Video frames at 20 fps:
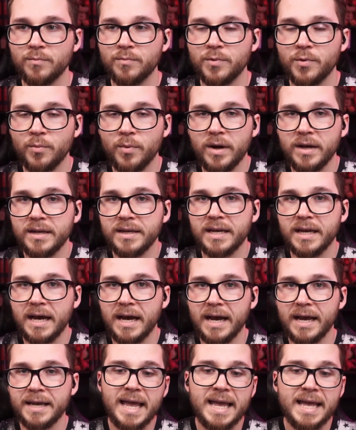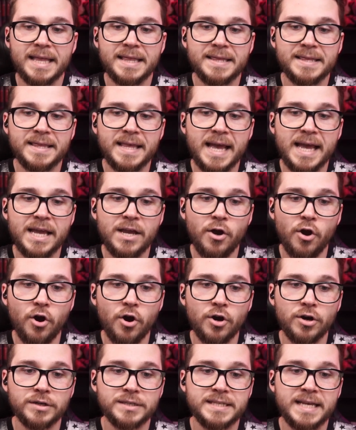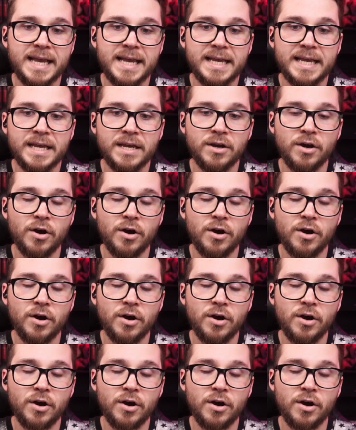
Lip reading: the one guy, and they are taking